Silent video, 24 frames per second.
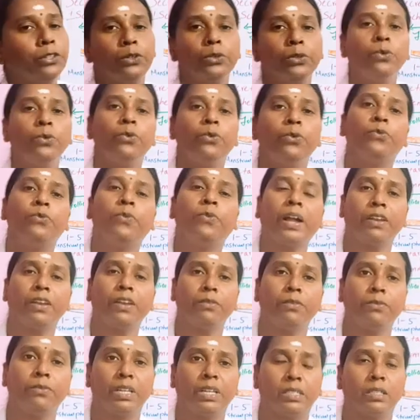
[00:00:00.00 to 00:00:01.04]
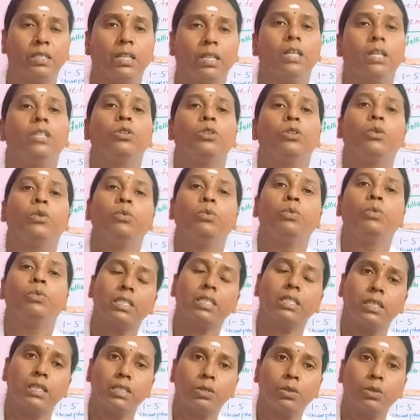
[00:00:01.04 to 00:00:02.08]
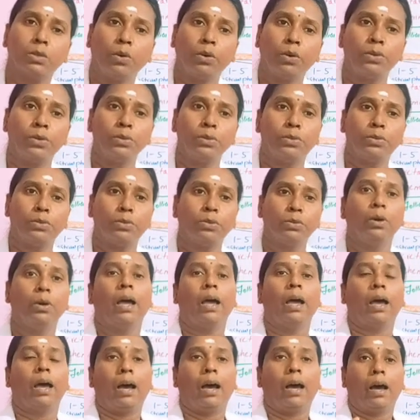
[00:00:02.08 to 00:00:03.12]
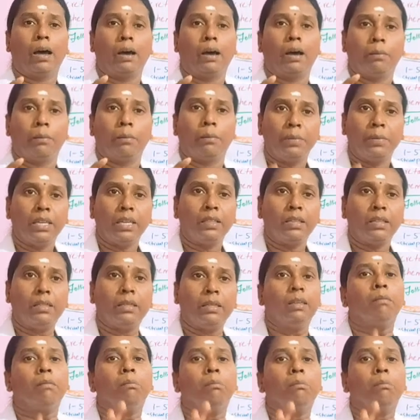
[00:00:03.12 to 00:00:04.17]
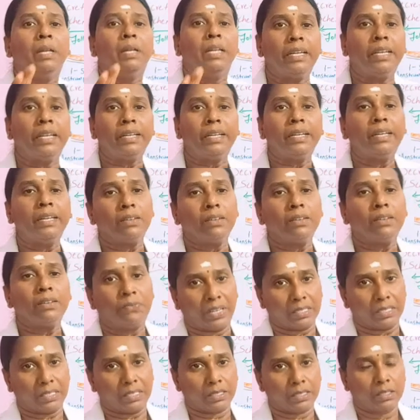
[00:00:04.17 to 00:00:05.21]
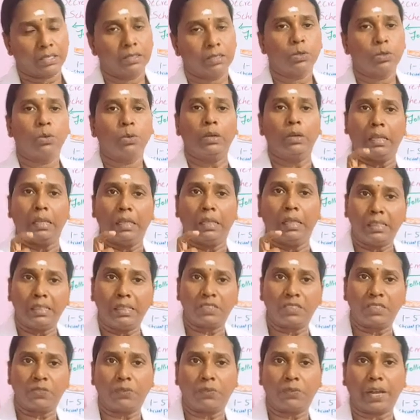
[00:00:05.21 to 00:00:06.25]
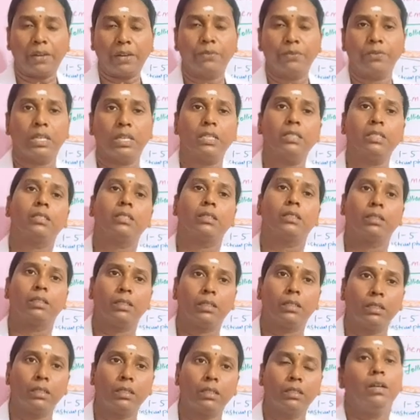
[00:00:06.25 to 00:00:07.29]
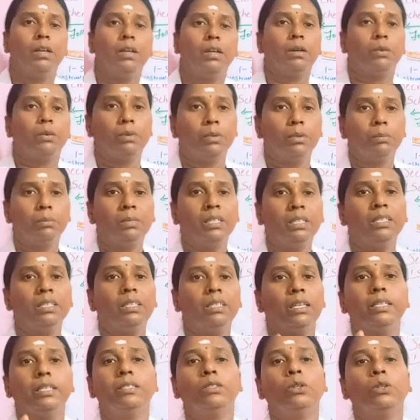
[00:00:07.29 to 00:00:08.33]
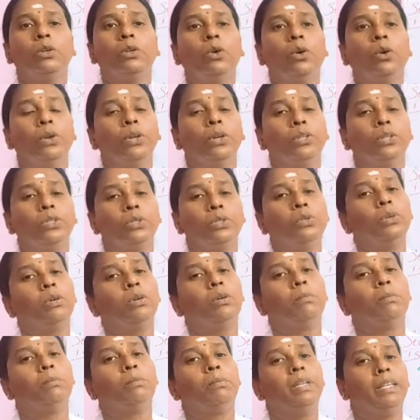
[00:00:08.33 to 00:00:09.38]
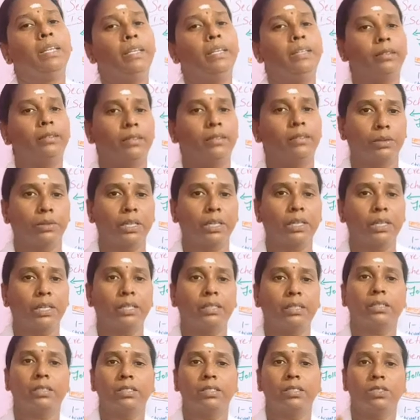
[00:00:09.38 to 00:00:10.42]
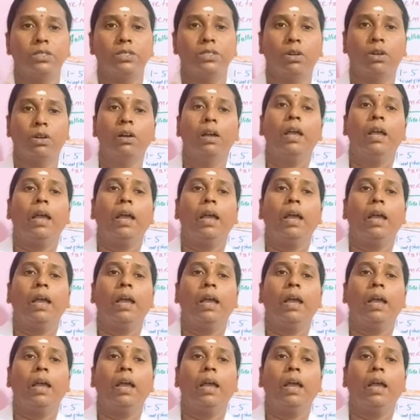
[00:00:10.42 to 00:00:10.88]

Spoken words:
to 5 days. So which is going to be the bleeding phase. So in this 5 days the woman is going to bleed. Okay, that is your